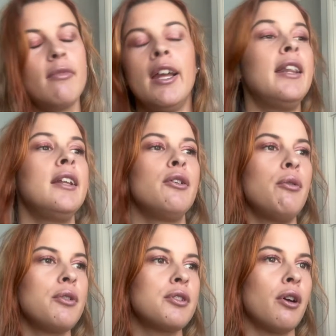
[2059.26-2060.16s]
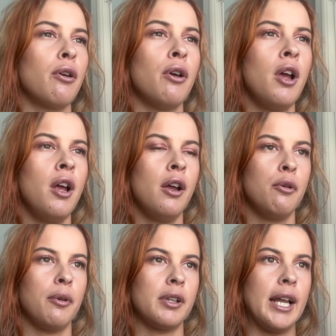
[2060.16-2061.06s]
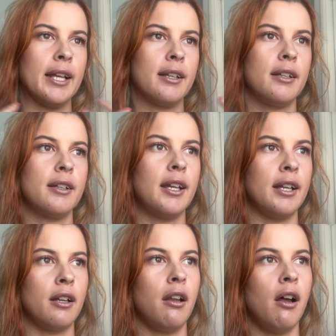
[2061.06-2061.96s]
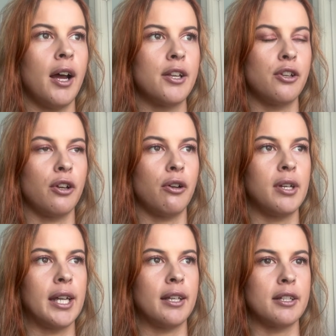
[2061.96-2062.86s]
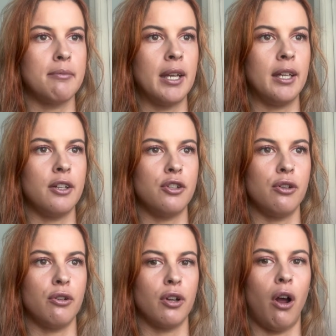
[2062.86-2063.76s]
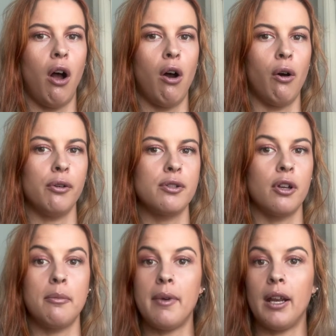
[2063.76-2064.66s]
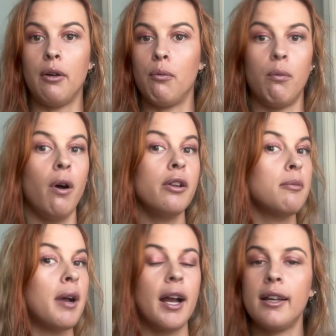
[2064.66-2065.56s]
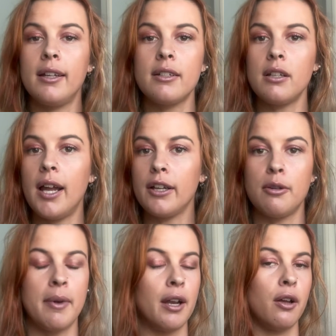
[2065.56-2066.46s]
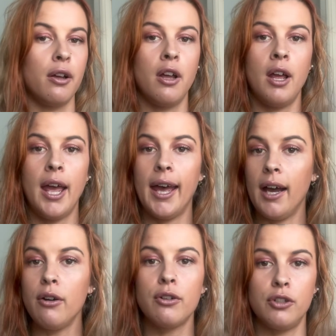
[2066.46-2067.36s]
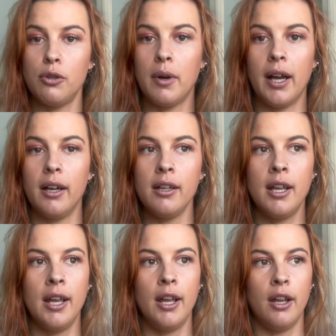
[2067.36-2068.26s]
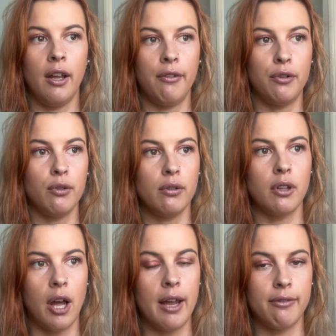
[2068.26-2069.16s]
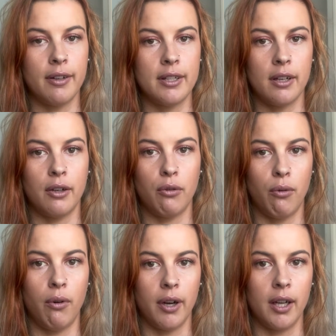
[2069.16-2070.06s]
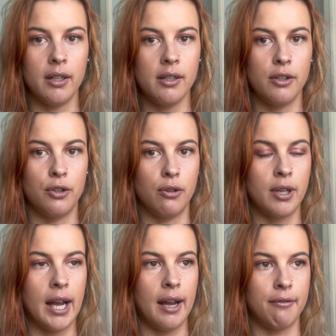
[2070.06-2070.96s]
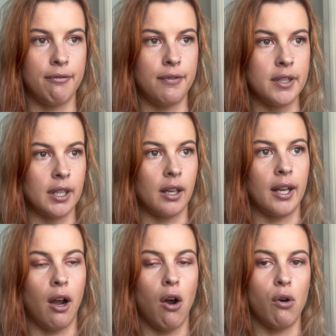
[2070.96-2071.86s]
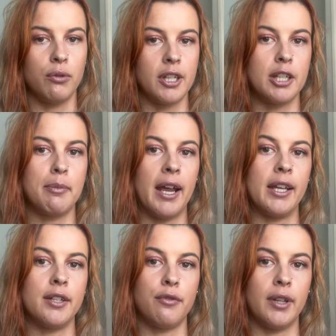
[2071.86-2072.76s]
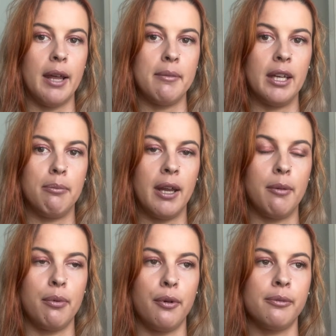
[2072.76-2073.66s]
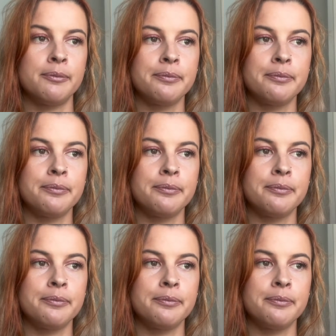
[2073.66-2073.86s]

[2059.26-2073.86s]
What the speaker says: And then also with like getting clients, you can only get as many as you can hold. So no matter what your marketing's like, no matter how good you are, if your life isn't in order, you can't physically hold the space for that many people.